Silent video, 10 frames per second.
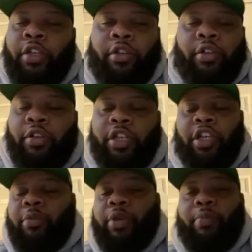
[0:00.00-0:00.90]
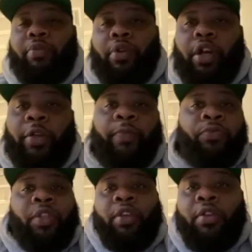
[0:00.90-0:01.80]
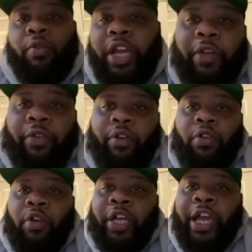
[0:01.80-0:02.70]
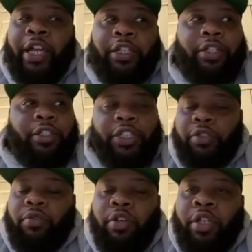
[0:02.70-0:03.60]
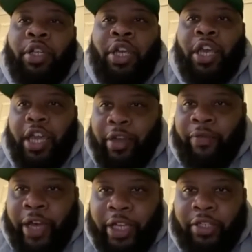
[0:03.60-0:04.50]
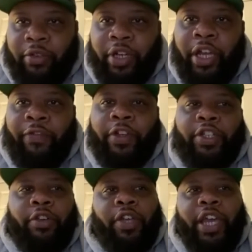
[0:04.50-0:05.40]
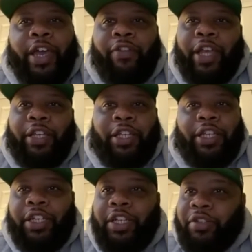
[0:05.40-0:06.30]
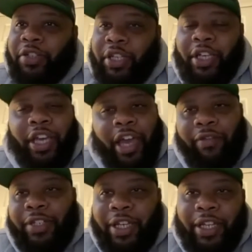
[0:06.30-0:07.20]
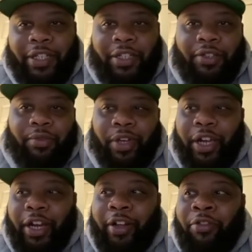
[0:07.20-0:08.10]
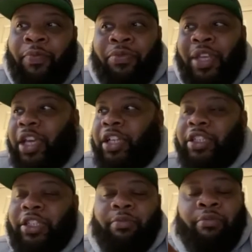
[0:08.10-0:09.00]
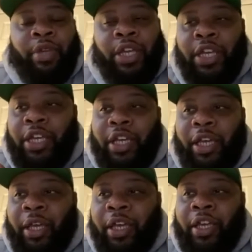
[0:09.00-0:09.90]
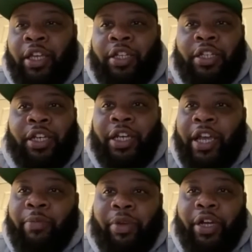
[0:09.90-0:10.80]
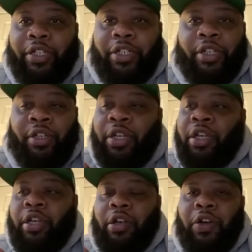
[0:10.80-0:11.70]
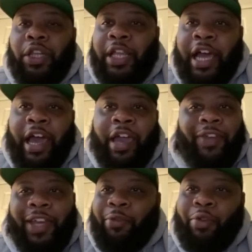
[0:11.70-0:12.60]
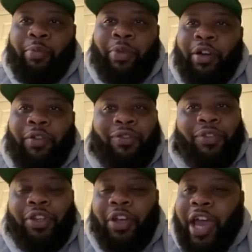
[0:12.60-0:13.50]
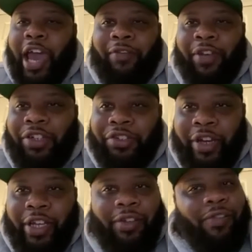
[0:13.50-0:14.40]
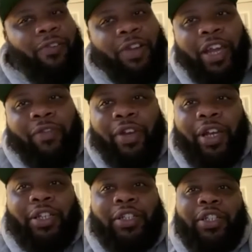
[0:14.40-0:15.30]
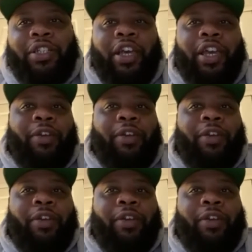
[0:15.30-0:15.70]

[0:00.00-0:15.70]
on the come up or whatever, or just want advice or whatever. So we have like these interesting conversations where it's just me and that person on live, and we're both, having a drink or whatever, and it's just like